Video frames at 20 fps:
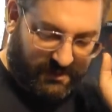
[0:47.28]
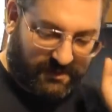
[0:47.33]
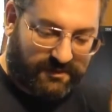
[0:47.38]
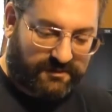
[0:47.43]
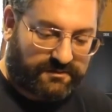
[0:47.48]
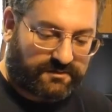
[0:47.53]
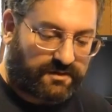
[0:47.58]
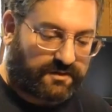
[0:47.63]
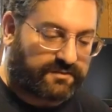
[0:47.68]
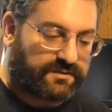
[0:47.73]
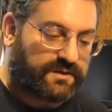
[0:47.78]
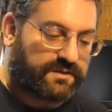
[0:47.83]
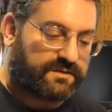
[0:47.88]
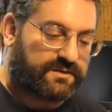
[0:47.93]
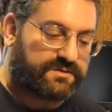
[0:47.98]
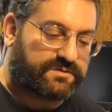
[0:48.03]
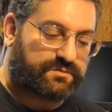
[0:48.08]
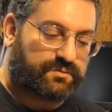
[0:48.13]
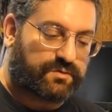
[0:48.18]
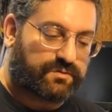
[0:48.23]
So I think
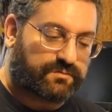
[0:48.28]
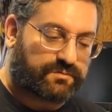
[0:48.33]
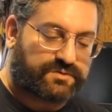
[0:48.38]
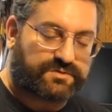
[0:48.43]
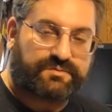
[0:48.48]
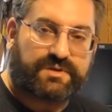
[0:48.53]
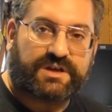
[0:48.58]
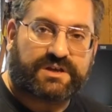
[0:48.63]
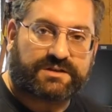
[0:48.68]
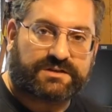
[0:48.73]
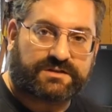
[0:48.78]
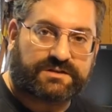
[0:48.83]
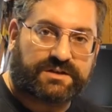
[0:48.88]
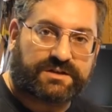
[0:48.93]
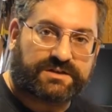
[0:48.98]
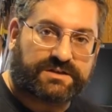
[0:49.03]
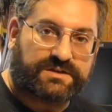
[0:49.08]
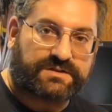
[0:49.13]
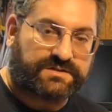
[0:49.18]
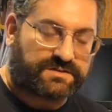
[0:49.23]
this one was made in the
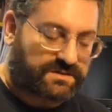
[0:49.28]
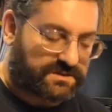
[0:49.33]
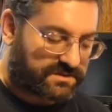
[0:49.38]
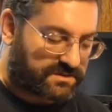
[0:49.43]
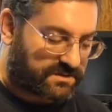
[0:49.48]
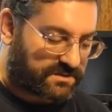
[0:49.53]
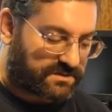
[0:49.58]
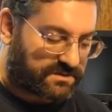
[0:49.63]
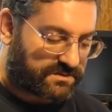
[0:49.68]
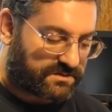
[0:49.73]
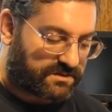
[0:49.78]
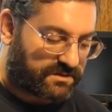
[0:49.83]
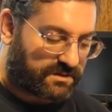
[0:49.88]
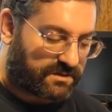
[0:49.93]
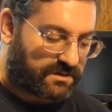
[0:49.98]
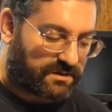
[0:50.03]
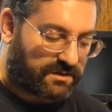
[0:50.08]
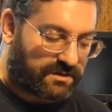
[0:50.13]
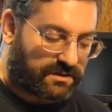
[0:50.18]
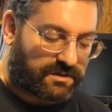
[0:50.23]
1960s,
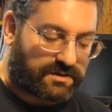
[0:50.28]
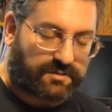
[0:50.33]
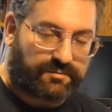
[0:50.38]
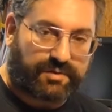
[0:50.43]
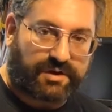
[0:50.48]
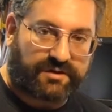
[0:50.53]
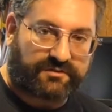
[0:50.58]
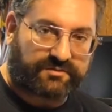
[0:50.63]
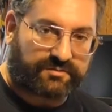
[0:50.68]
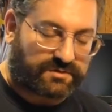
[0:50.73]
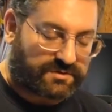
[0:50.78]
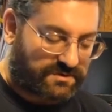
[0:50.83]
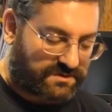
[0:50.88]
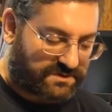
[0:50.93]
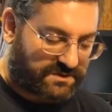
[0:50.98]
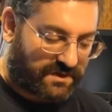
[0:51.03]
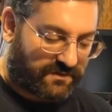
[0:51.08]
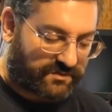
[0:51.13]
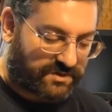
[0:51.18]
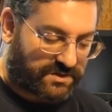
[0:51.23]
possibly the
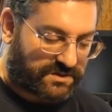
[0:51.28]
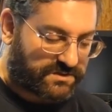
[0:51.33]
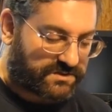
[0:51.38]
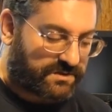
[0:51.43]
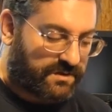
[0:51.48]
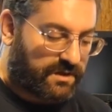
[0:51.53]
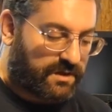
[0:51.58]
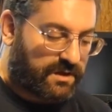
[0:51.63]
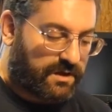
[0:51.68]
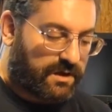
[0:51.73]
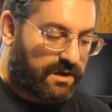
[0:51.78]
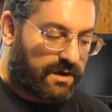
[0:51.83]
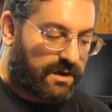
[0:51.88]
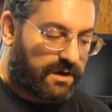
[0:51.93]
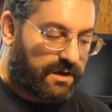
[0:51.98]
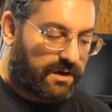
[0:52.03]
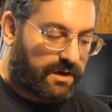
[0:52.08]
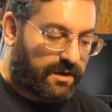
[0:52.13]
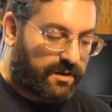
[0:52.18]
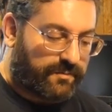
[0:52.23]
70s.
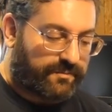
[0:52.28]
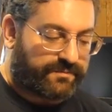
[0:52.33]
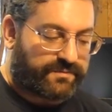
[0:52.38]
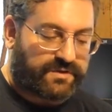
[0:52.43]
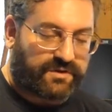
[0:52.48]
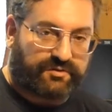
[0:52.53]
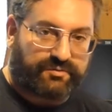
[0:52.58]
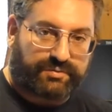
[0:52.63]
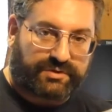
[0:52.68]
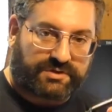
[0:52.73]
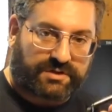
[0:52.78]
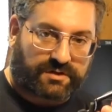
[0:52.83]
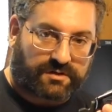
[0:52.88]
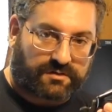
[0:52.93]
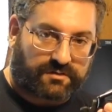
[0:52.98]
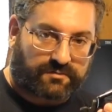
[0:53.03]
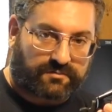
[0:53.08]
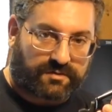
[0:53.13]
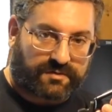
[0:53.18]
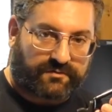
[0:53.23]
This
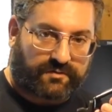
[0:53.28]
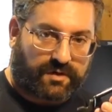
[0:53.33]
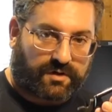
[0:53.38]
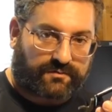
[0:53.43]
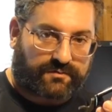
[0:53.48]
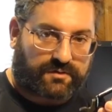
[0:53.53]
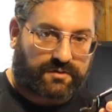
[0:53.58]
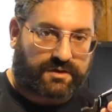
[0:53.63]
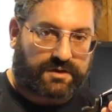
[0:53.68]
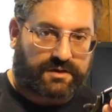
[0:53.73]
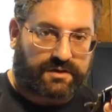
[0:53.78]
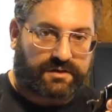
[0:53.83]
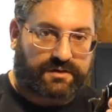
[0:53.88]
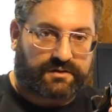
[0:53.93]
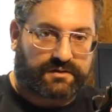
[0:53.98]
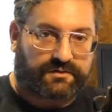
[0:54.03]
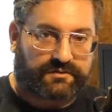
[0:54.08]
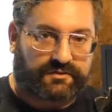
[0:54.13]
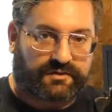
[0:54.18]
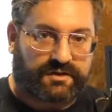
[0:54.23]
particular revolver
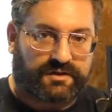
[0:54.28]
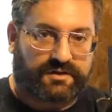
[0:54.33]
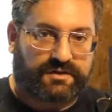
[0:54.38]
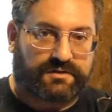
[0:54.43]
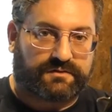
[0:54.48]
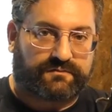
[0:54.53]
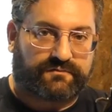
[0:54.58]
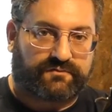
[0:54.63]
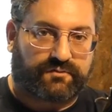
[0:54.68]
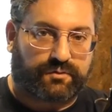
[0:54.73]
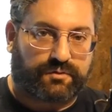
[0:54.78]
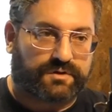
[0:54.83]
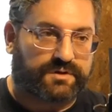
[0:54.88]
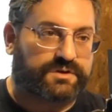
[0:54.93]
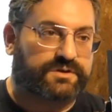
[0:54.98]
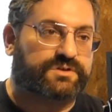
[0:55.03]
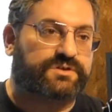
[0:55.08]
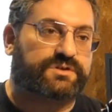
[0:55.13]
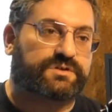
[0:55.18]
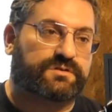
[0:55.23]
has a
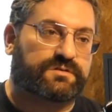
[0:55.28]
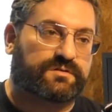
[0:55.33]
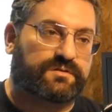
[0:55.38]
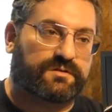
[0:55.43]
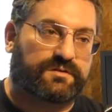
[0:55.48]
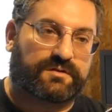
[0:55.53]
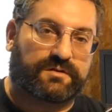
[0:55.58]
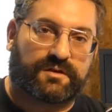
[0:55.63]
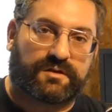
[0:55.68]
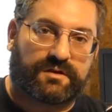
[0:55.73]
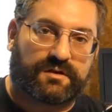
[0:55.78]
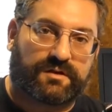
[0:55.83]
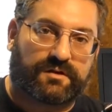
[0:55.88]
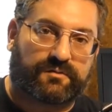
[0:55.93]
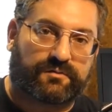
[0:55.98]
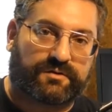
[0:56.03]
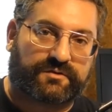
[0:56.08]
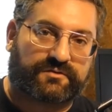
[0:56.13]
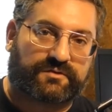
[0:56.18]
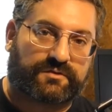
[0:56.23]
4-inch,
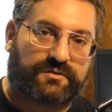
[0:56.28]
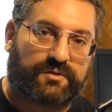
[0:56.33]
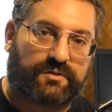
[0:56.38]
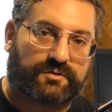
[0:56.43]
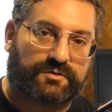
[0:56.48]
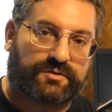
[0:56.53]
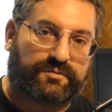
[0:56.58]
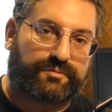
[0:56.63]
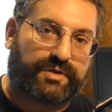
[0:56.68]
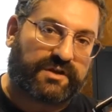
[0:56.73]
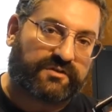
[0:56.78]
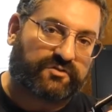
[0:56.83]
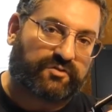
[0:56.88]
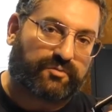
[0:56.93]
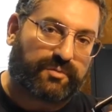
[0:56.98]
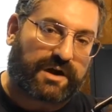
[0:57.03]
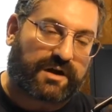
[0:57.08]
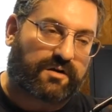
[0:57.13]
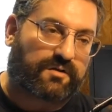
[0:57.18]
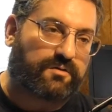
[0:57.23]
what's called a pencil
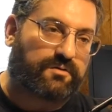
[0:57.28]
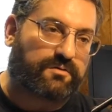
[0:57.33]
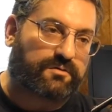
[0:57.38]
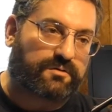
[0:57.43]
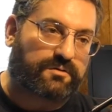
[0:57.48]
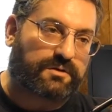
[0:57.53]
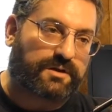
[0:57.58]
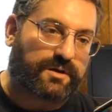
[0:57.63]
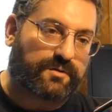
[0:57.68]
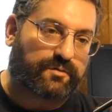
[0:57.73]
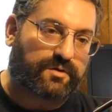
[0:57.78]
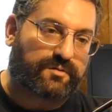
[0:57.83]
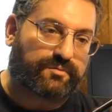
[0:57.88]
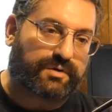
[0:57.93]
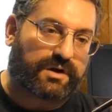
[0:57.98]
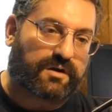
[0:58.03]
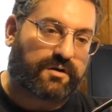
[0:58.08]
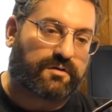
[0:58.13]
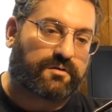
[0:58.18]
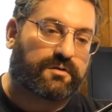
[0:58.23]
barrel or a lightweight
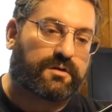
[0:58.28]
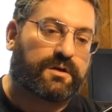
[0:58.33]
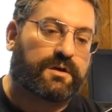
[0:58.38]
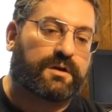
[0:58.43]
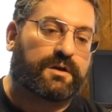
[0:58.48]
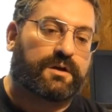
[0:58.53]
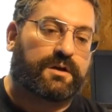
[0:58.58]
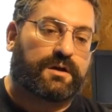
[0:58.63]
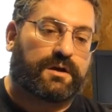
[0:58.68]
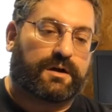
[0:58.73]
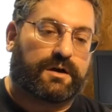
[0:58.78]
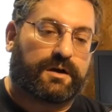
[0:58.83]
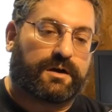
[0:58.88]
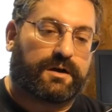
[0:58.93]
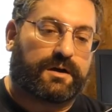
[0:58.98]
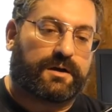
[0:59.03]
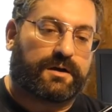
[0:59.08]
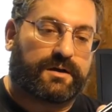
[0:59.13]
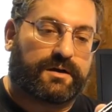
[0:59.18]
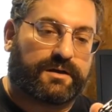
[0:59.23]
barrel.
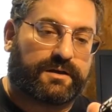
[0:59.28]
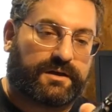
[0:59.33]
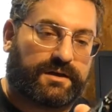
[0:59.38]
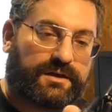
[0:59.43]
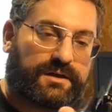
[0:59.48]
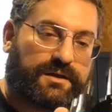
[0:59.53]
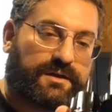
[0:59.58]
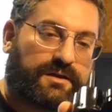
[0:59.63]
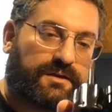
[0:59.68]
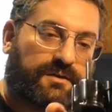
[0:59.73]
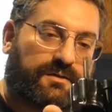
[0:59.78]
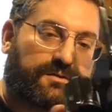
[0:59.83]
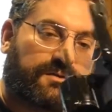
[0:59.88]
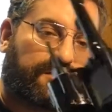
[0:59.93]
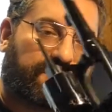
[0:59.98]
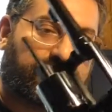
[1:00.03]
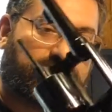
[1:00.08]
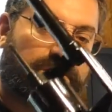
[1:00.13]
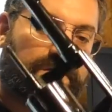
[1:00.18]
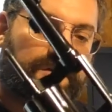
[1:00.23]
It
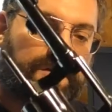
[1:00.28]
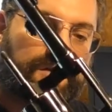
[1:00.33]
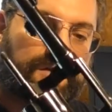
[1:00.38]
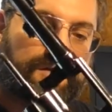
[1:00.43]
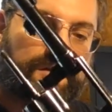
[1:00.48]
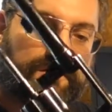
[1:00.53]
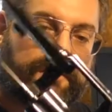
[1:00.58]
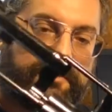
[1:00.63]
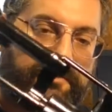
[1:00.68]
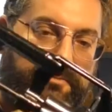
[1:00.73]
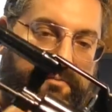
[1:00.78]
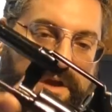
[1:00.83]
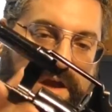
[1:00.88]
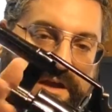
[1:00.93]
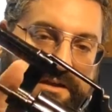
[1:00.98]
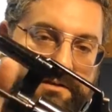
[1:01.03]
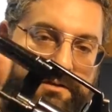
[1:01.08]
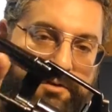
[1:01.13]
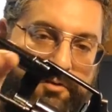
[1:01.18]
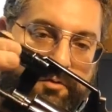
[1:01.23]
has the
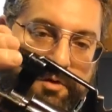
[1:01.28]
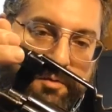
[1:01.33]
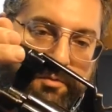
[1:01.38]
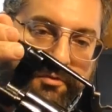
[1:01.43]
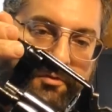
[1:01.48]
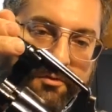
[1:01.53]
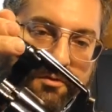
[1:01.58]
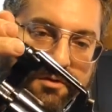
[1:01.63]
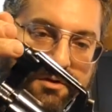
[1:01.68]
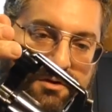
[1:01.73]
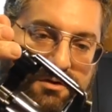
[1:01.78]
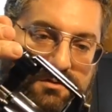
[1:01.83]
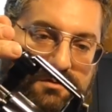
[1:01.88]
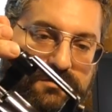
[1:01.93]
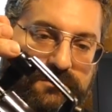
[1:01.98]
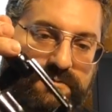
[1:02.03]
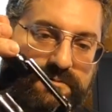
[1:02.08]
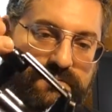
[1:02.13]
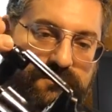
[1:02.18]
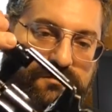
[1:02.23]
magnet grips on it,
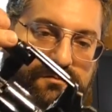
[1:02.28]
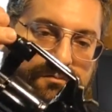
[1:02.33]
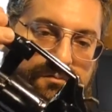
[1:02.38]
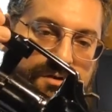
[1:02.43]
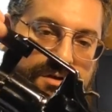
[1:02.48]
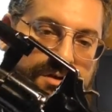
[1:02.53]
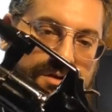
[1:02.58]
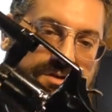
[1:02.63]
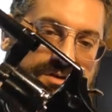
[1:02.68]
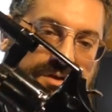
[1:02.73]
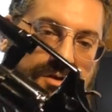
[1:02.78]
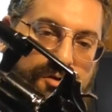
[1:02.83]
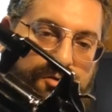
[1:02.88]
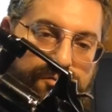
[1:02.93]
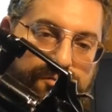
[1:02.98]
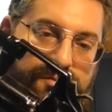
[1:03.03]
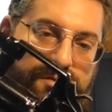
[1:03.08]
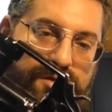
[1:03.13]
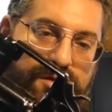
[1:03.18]
which help